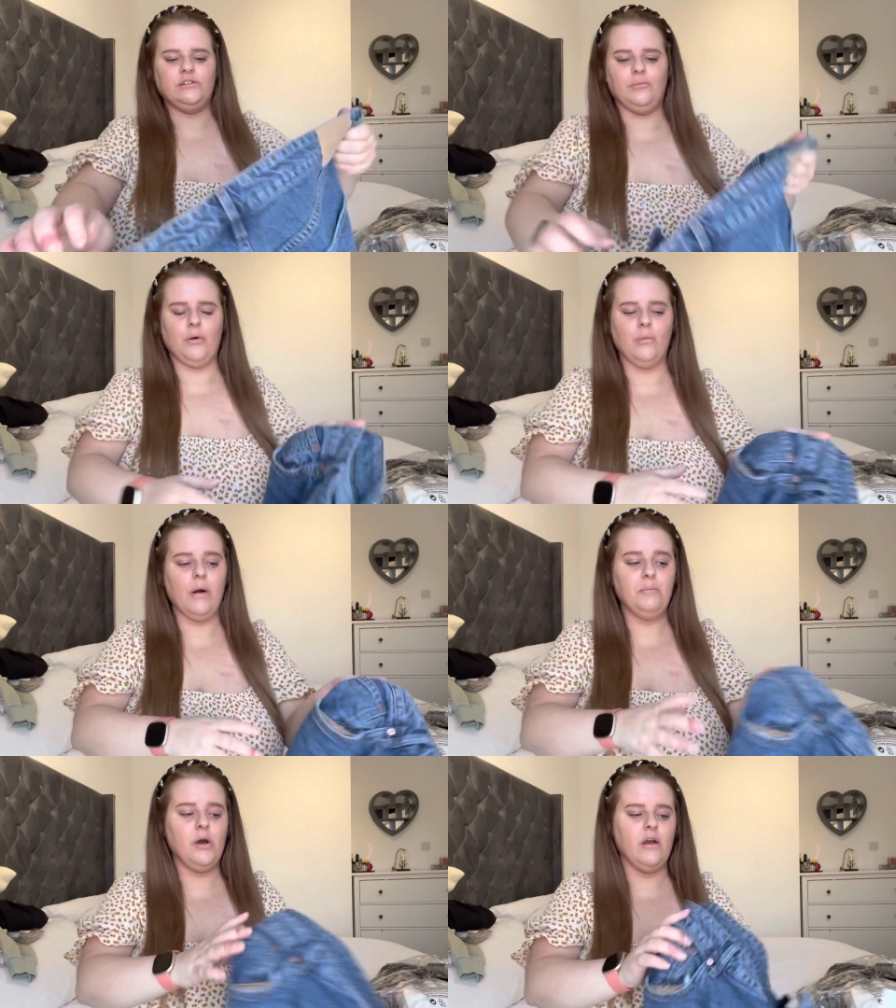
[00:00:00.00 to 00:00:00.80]
up
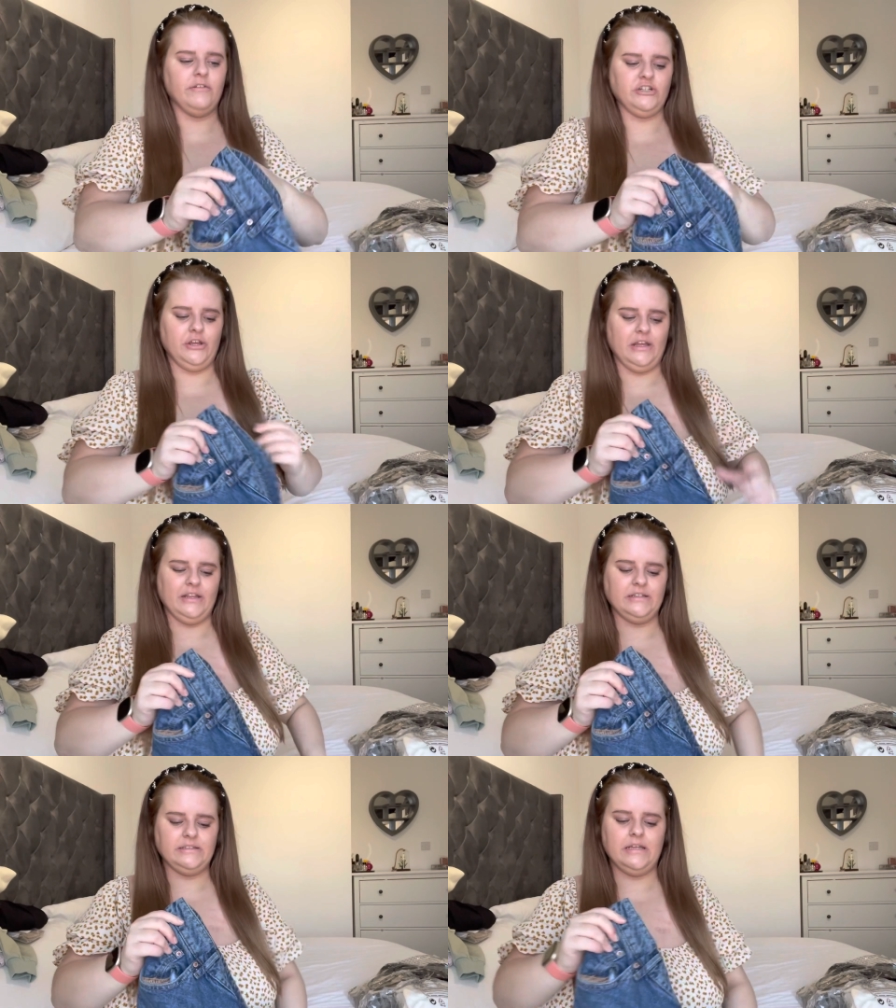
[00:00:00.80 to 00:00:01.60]
one pair of
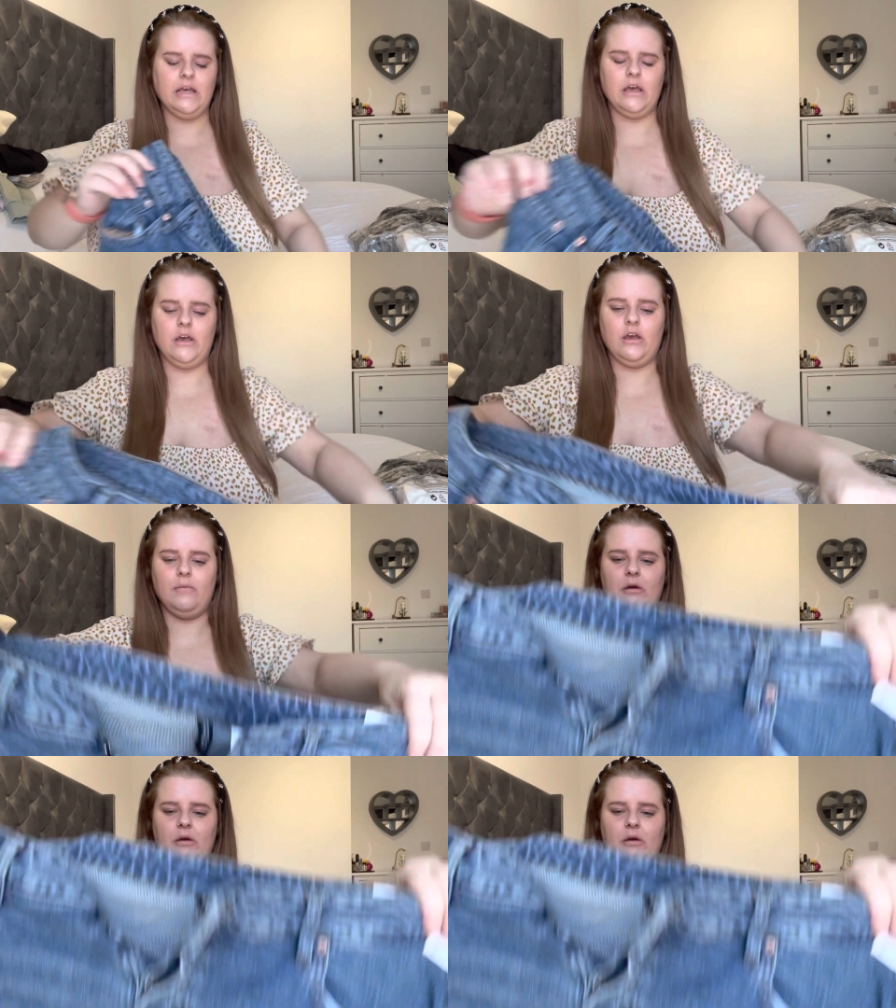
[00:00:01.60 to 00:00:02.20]
jeans um,